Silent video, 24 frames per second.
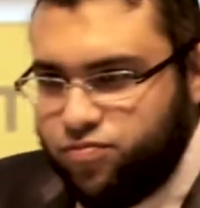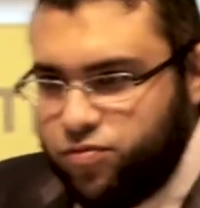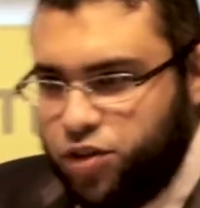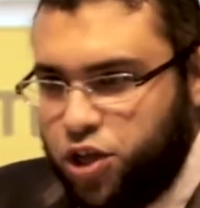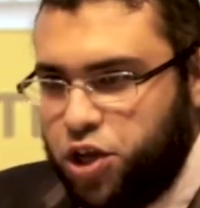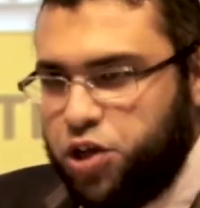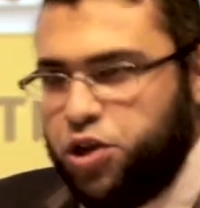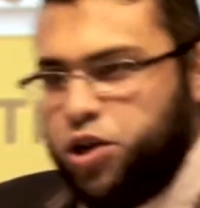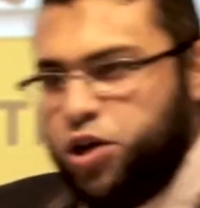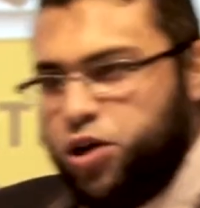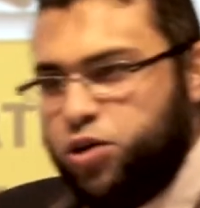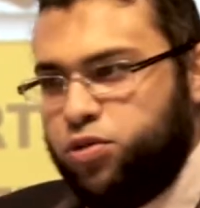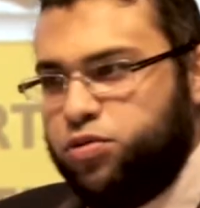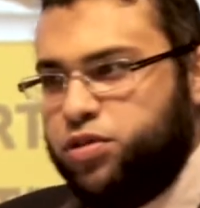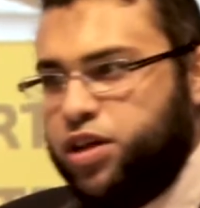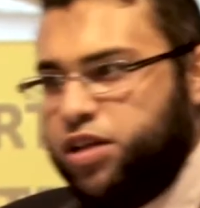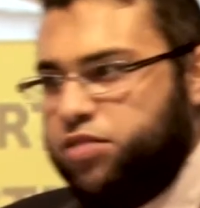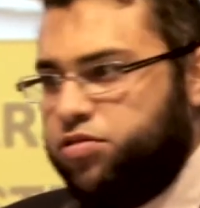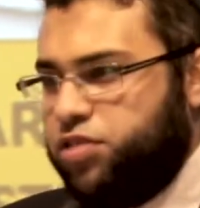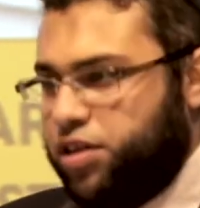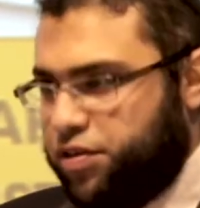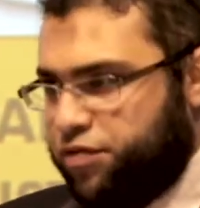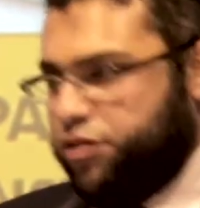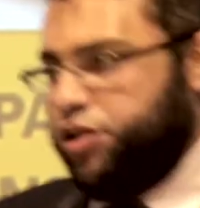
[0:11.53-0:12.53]
Do you know
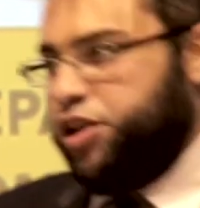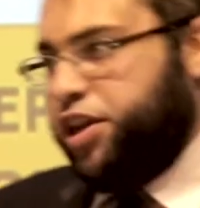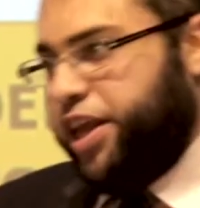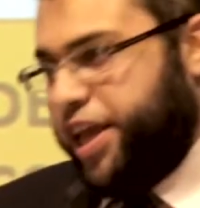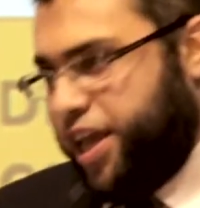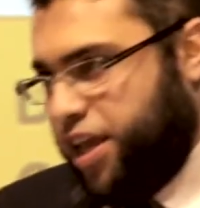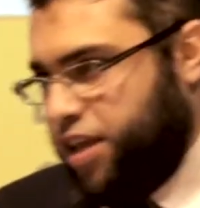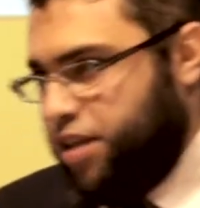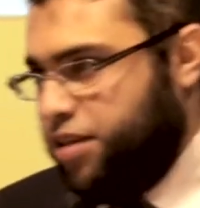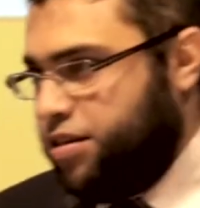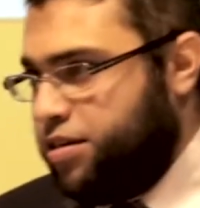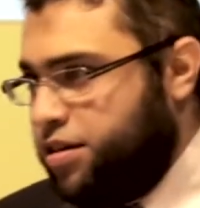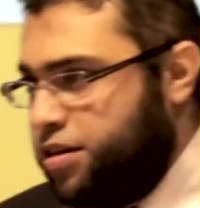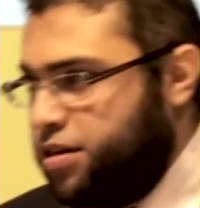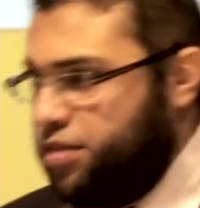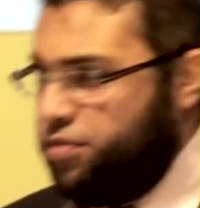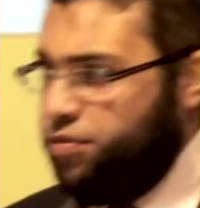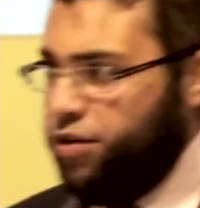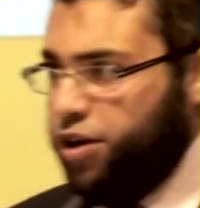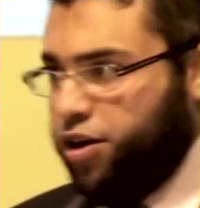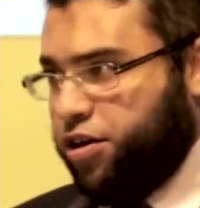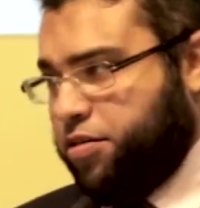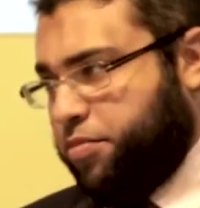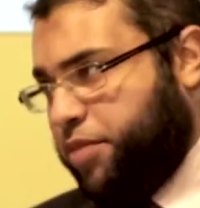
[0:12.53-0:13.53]
that every day
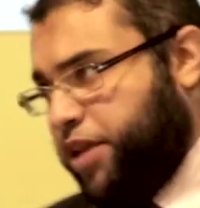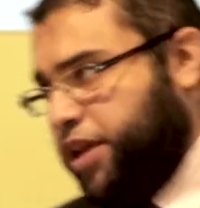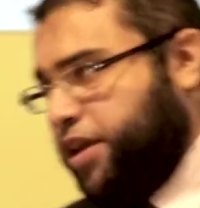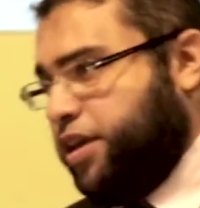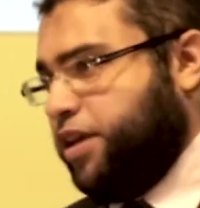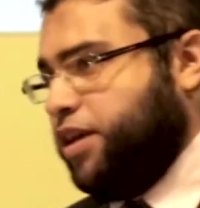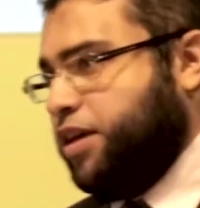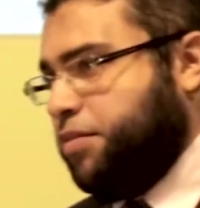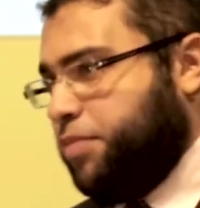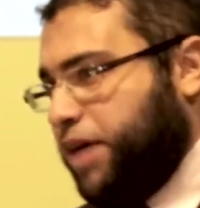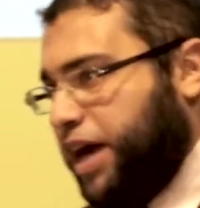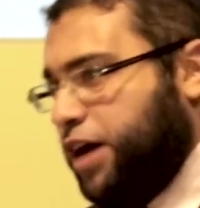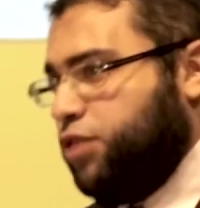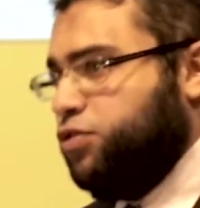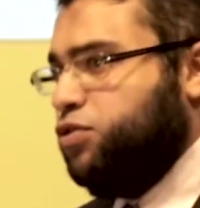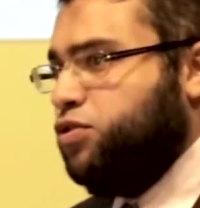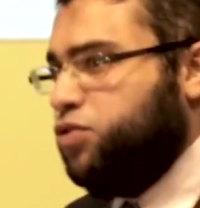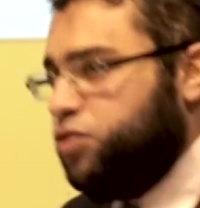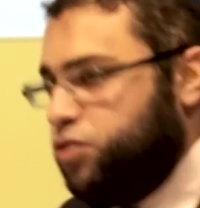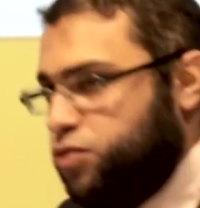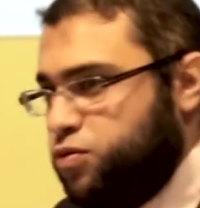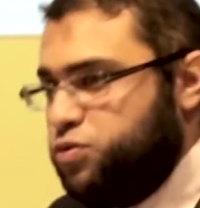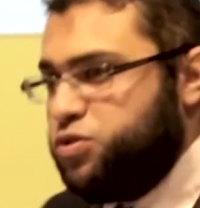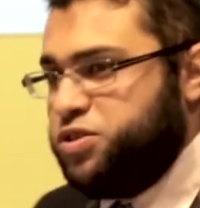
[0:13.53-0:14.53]
we are making
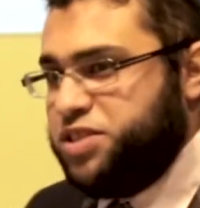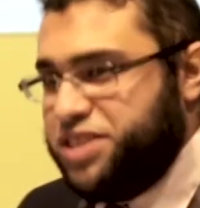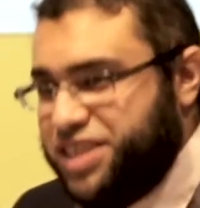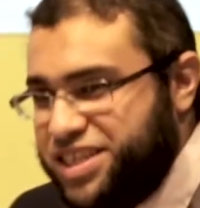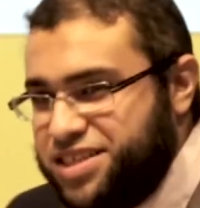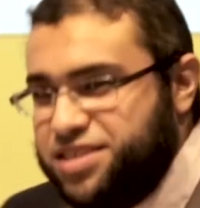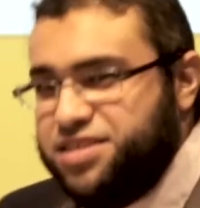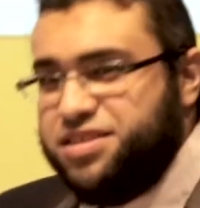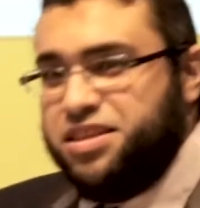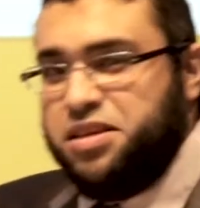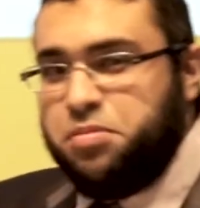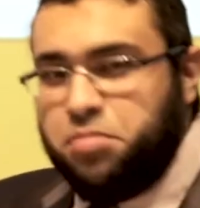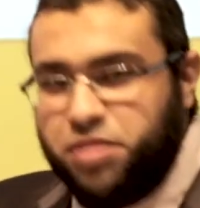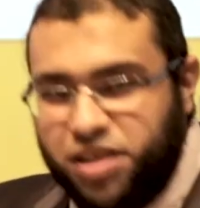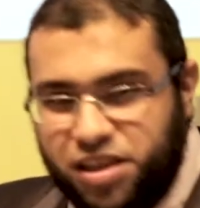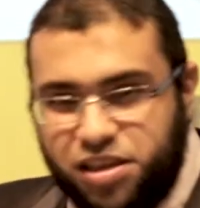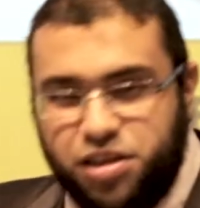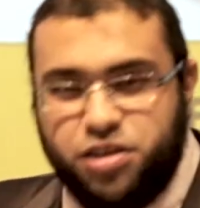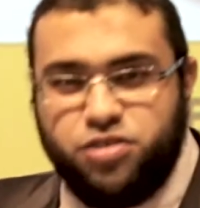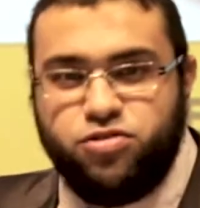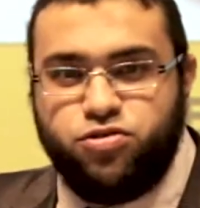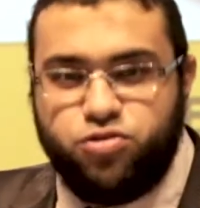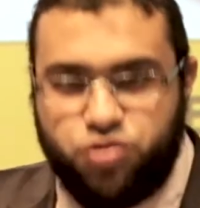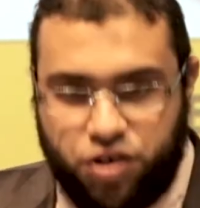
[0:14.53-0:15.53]
about 260
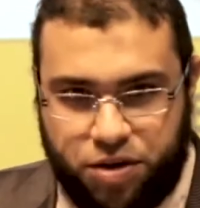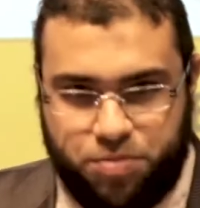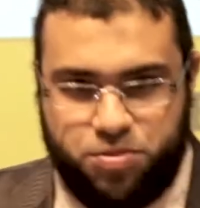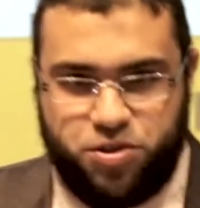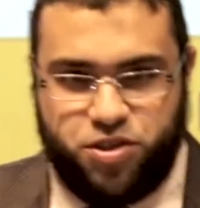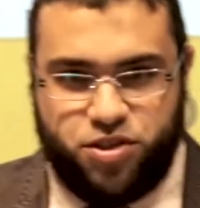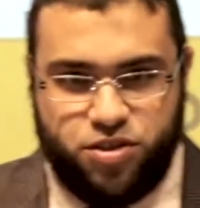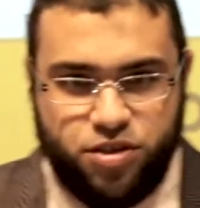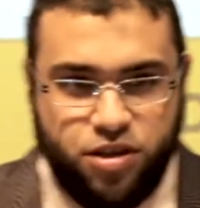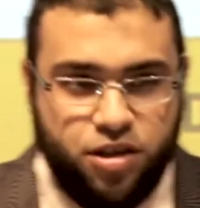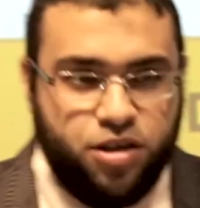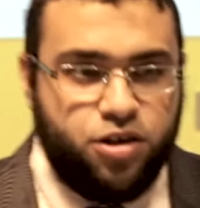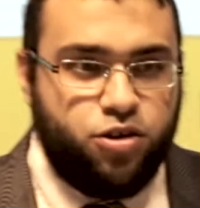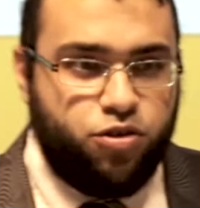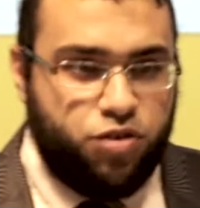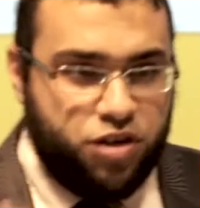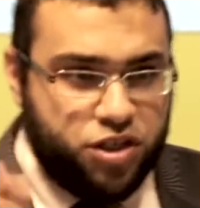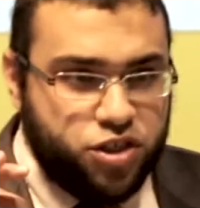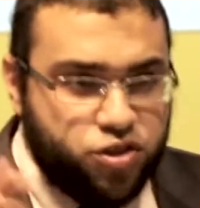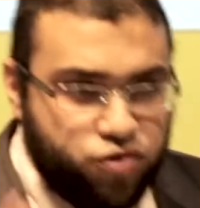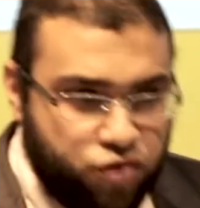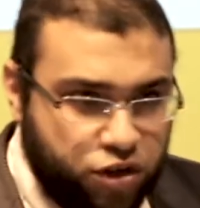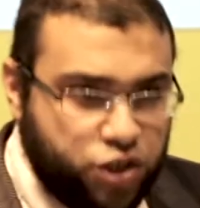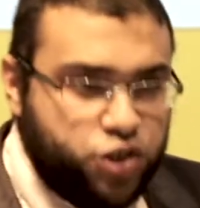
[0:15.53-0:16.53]
million trips
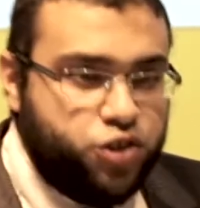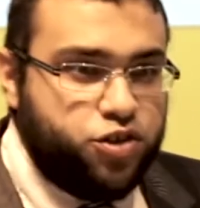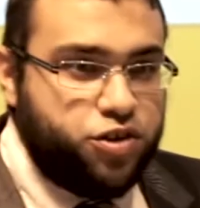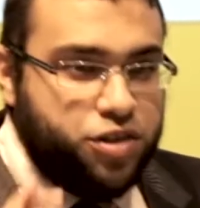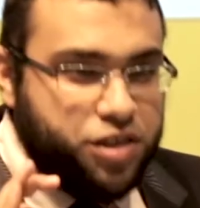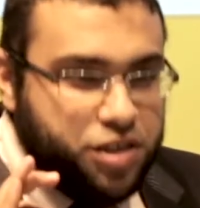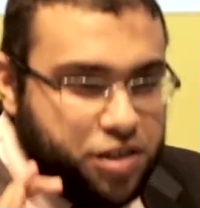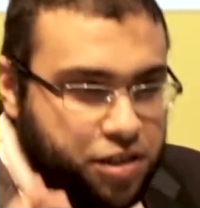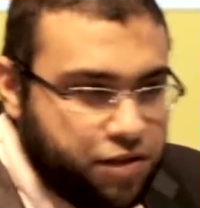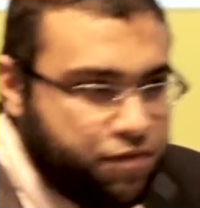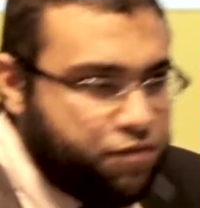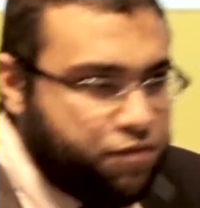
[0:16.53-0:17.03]
on a structurally